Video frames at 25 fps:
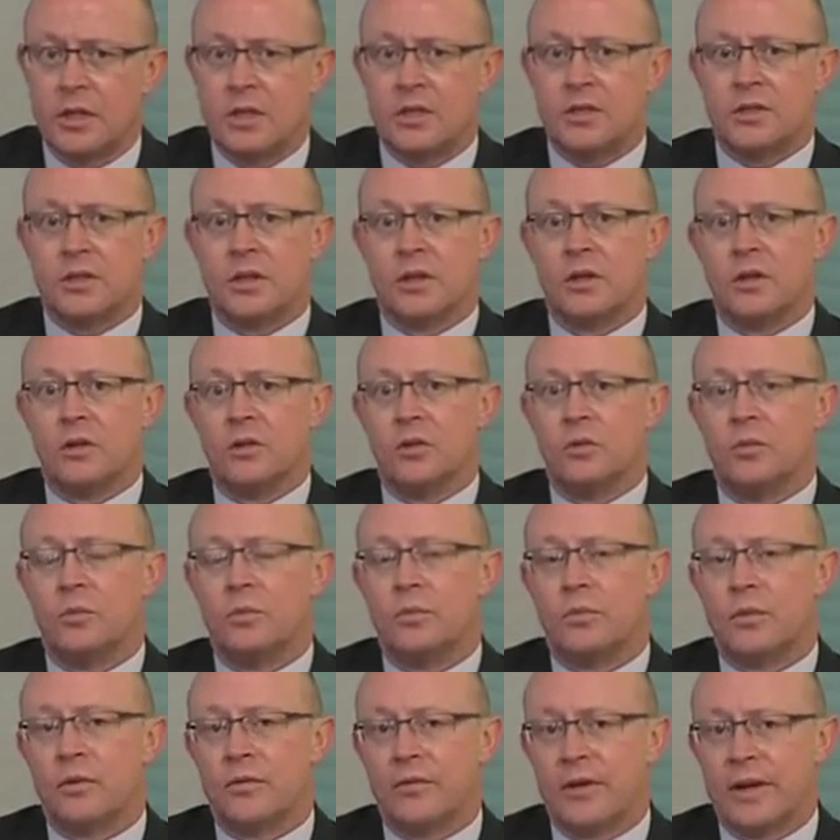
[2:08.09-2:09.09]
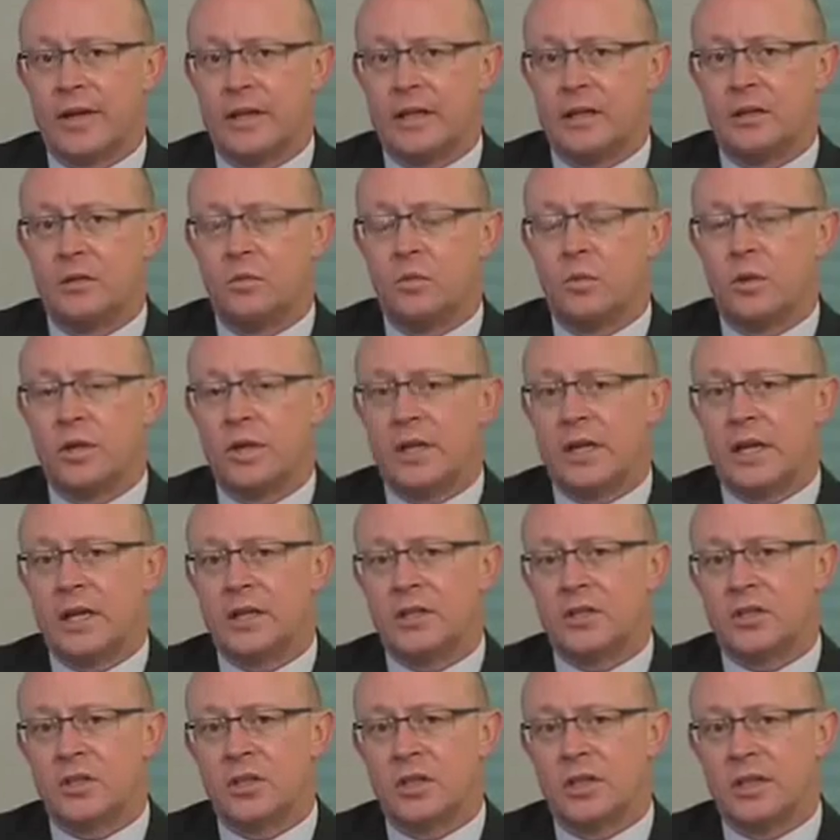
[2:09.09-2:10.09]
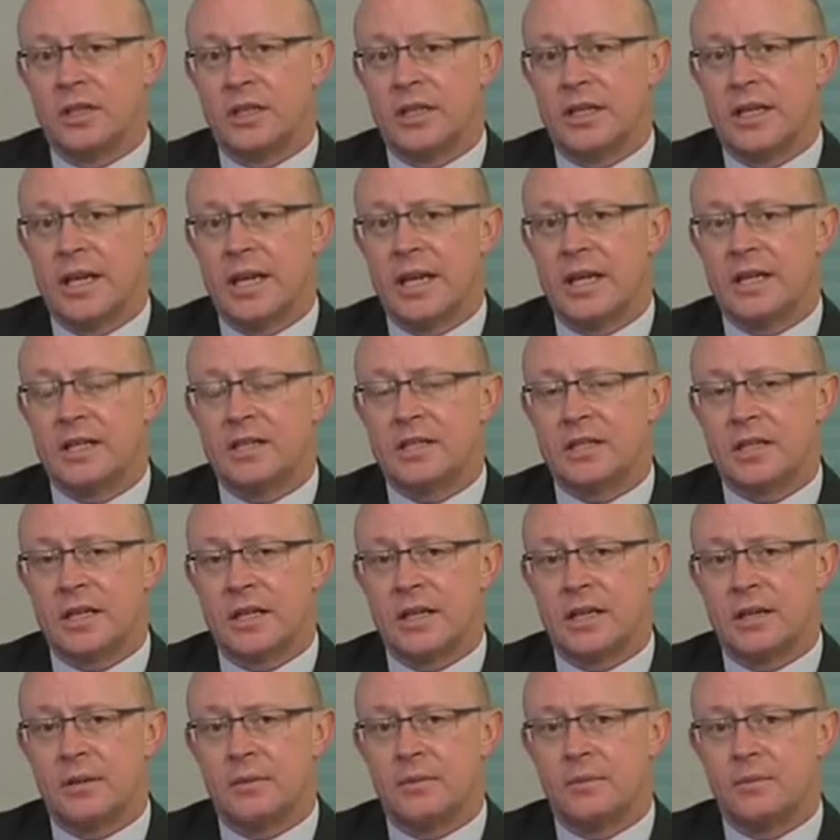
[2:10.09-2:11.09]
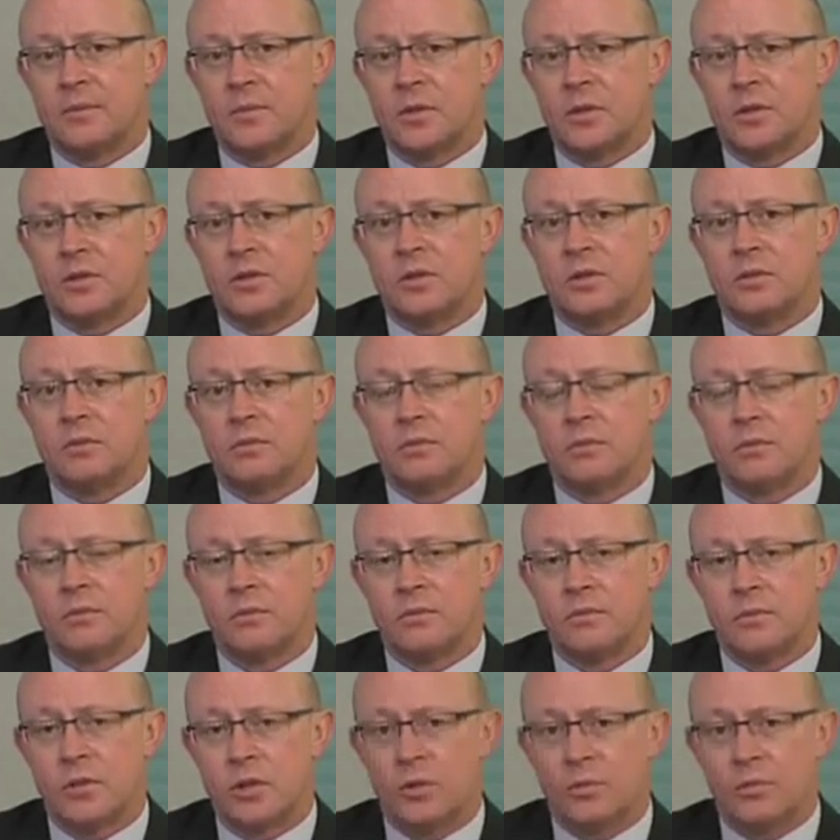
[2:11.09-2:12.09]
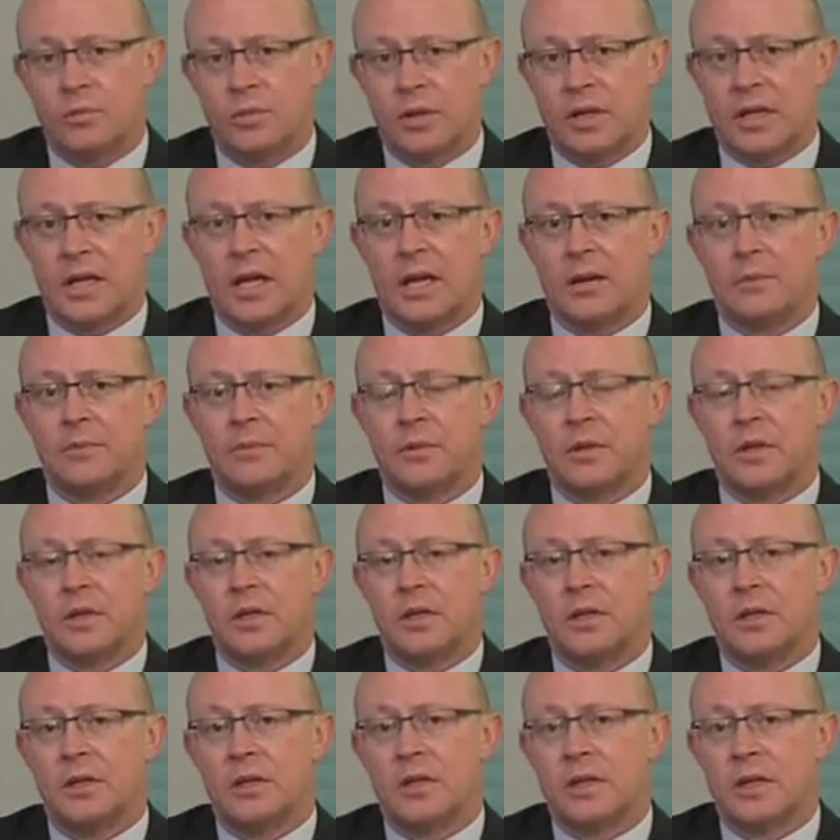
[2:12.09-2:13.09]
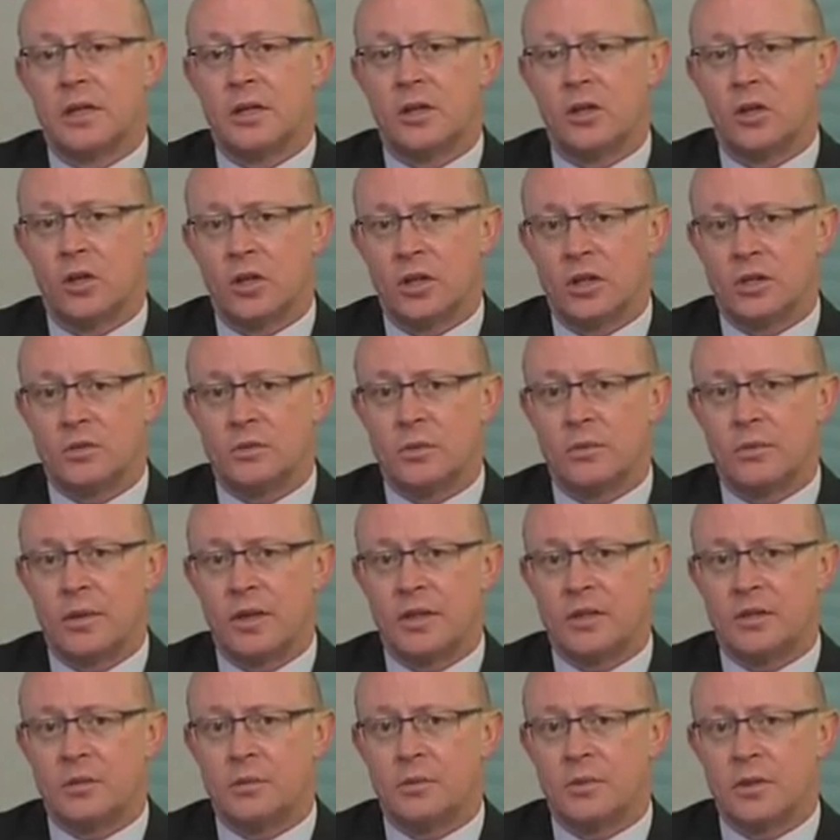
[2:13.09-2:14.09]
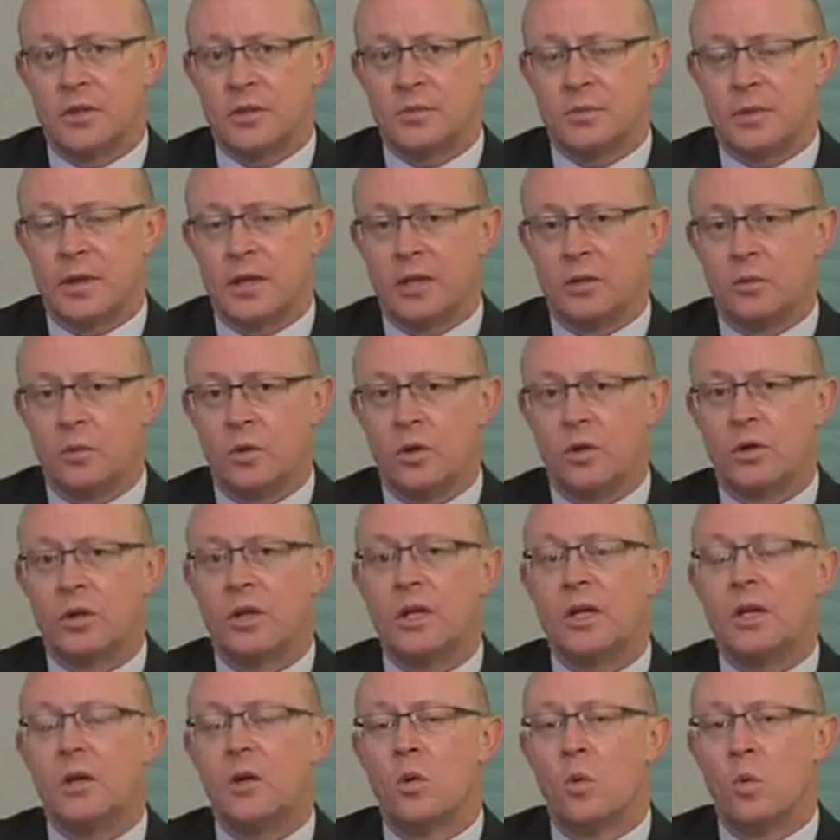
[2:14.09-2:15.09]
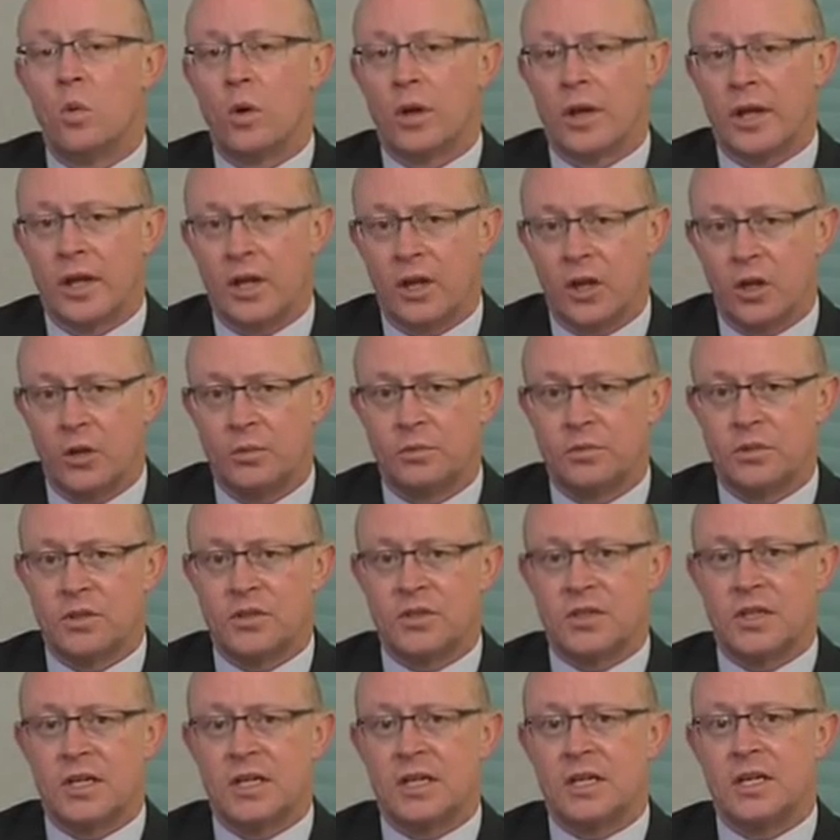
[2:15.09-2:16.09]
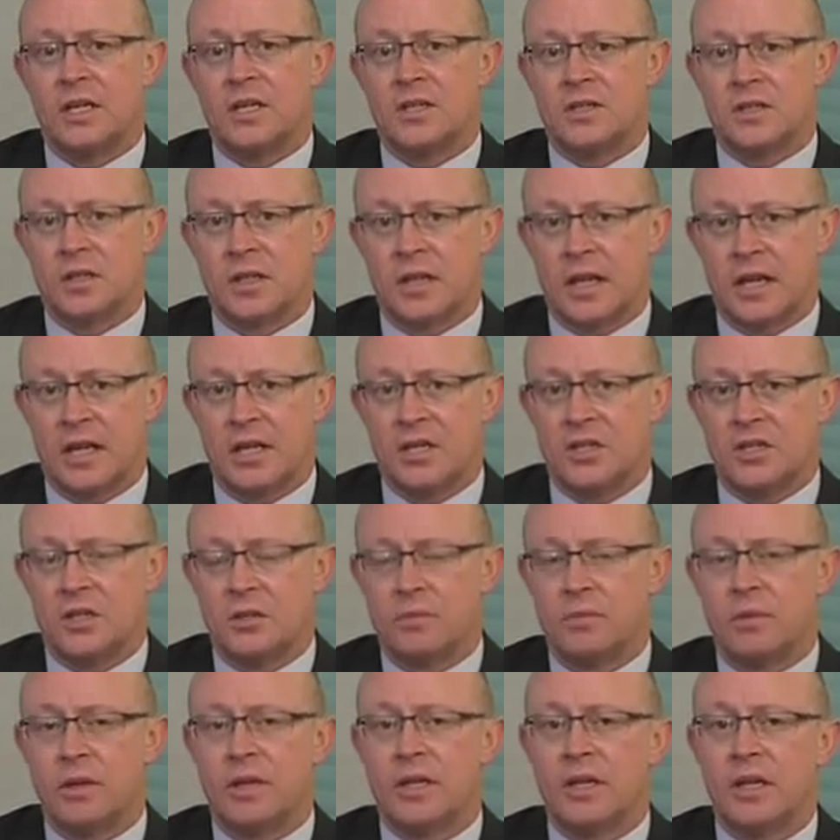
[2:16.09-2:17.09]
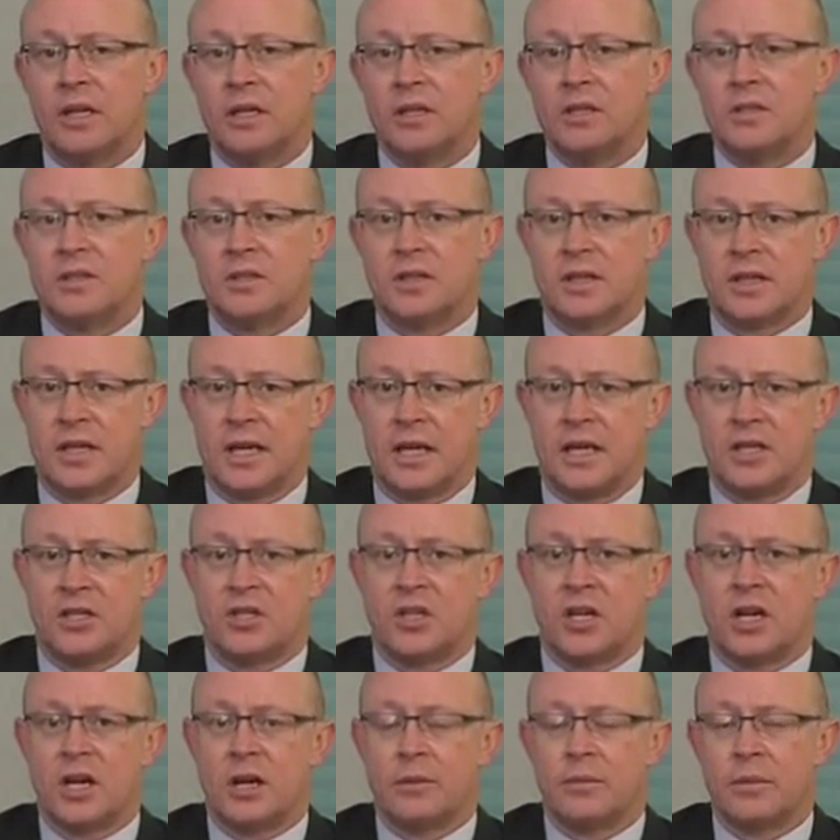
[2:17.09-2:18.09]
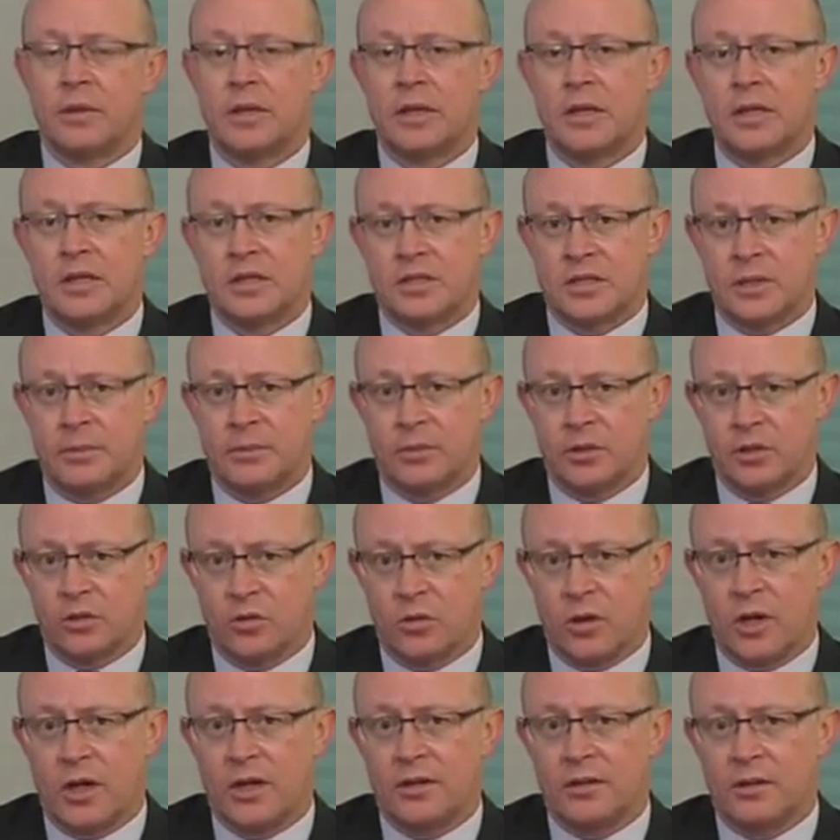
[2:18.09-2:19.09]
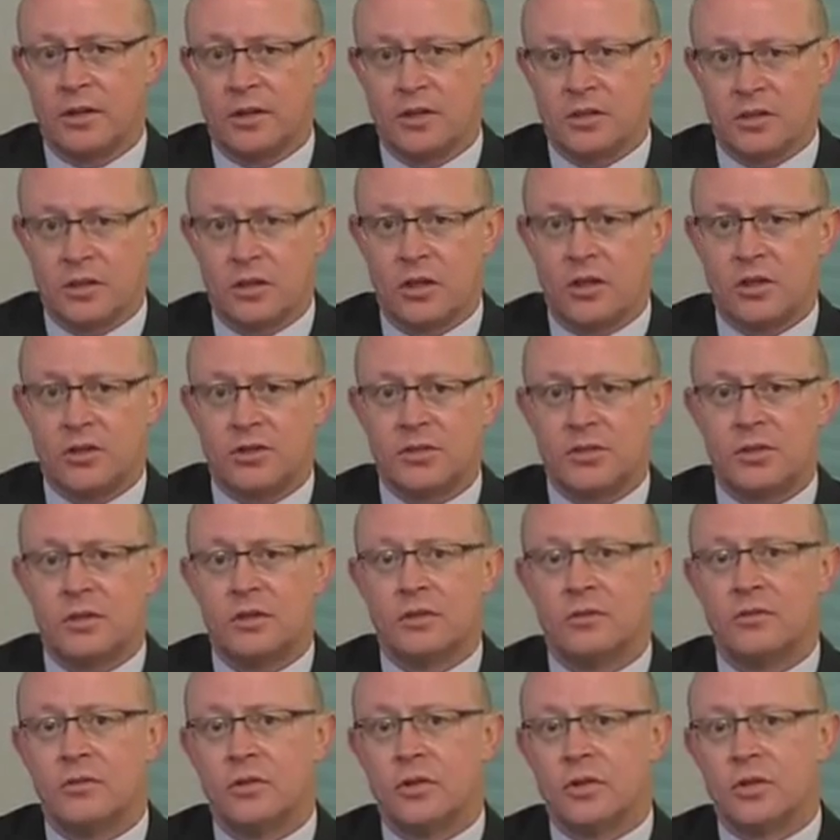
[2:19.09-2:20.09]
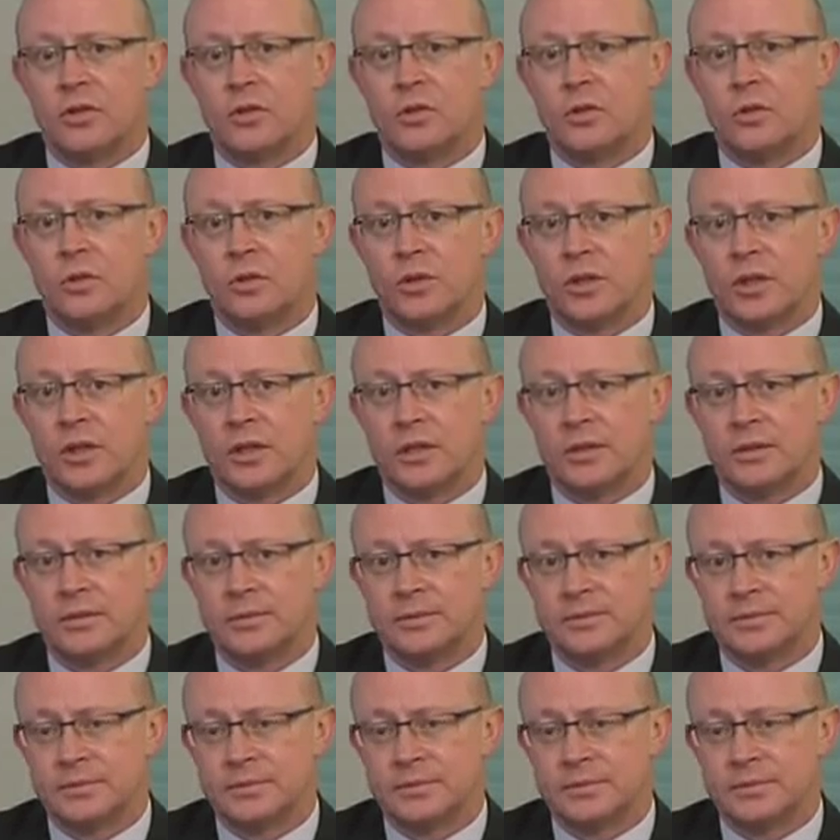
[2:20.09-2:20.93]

So provided we actually get some pick up in earnings momentum in this part of the world, what I hope to see is that Asia begins to catch up some of the ground that it's lost in the first quarter.